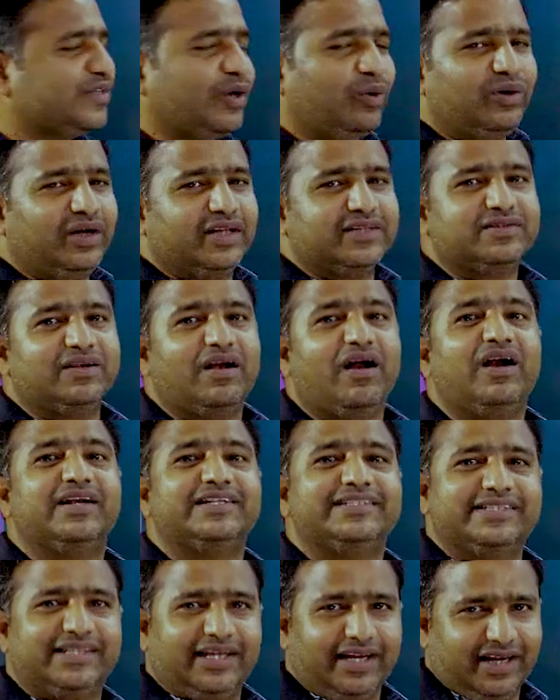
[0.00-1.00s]
sound does
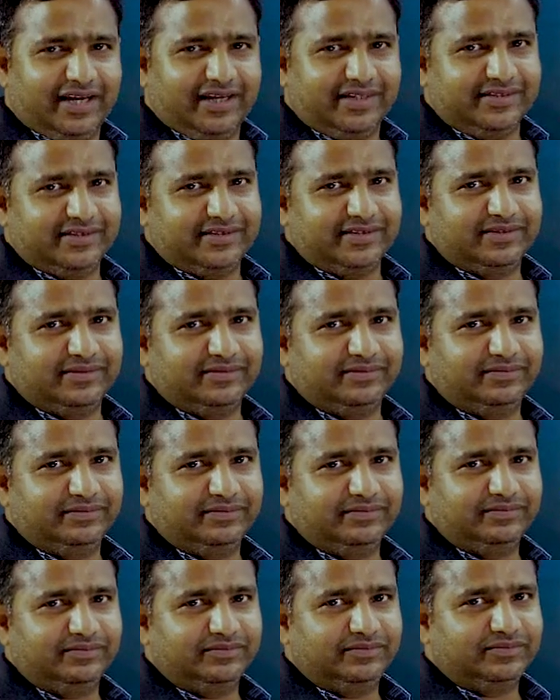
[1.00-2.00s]
not change.
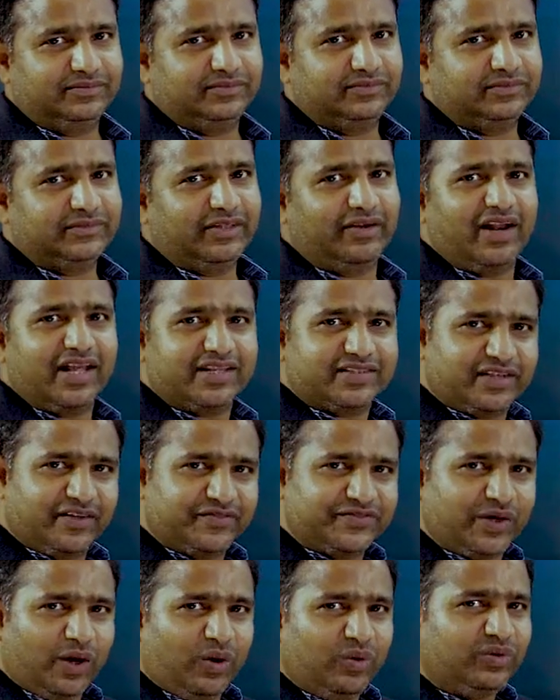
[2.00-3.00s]
The velocity
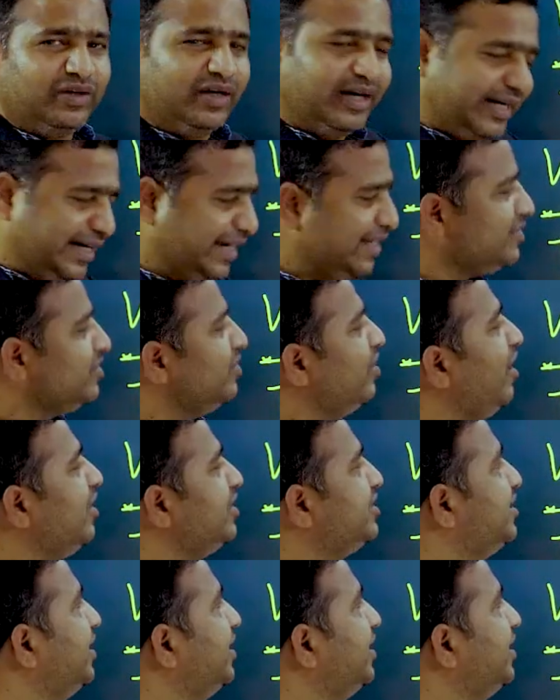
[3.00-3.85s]
of sound does not